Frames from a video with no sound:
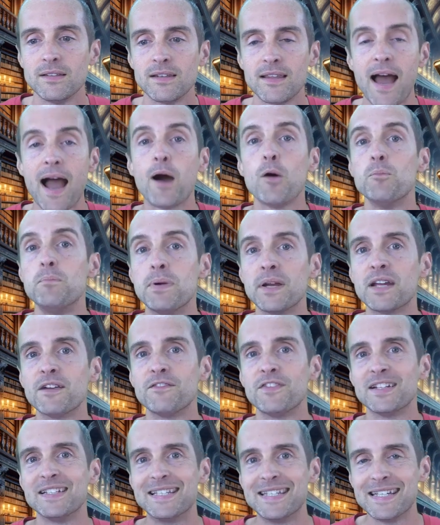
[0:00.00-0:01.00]
how big
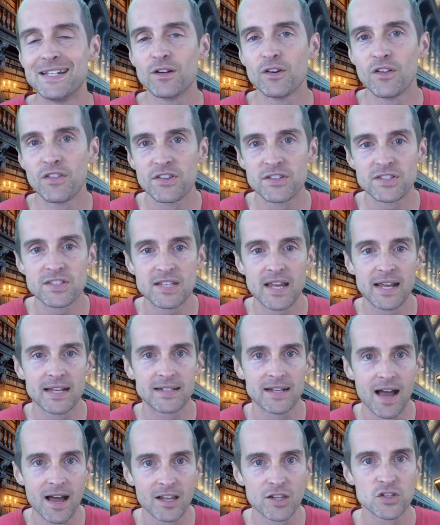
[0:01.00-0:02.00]
of a deal this
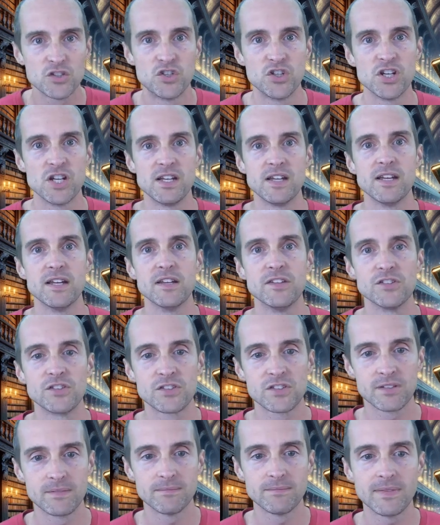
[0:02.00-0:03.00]
technology
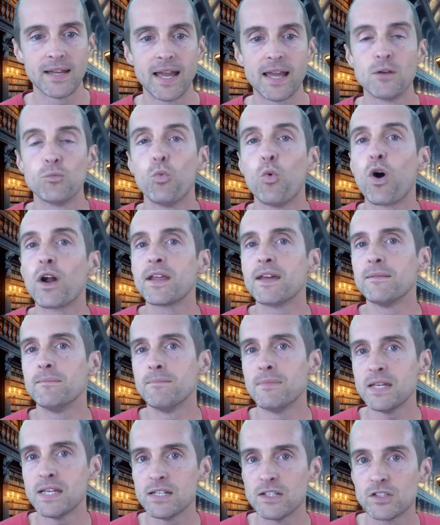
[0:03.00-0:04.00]
is and what it
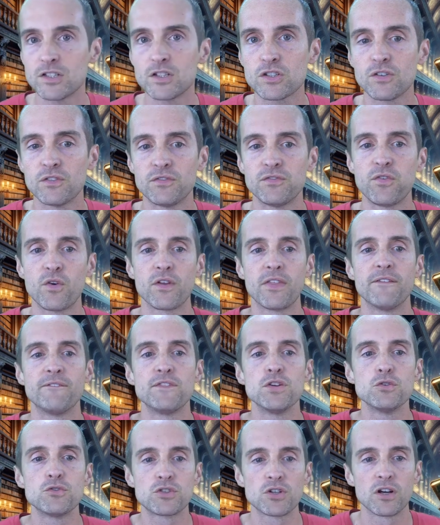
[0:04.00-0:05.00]
means for the
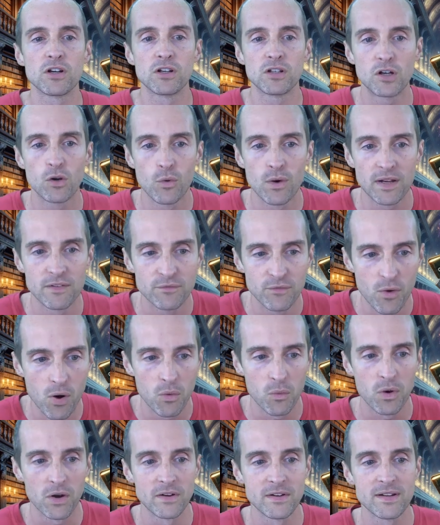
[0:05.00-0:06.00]
future going
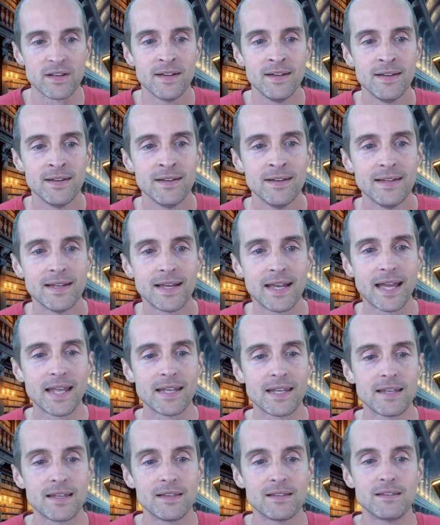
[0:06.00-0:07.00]
forward.
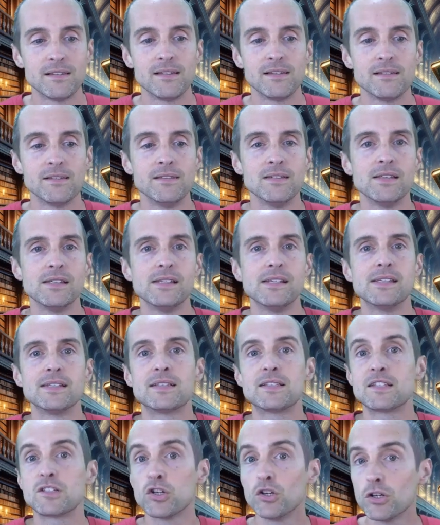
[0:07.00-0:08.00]
And
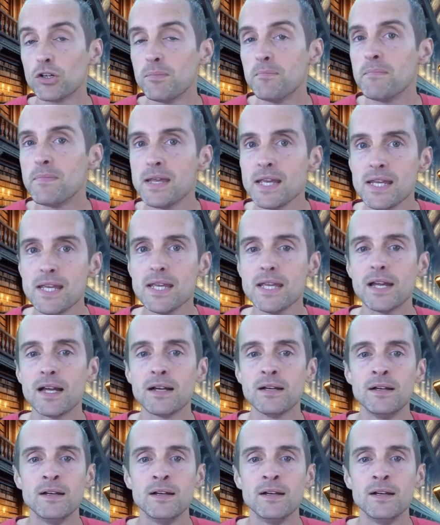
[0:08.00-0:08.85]
it took me,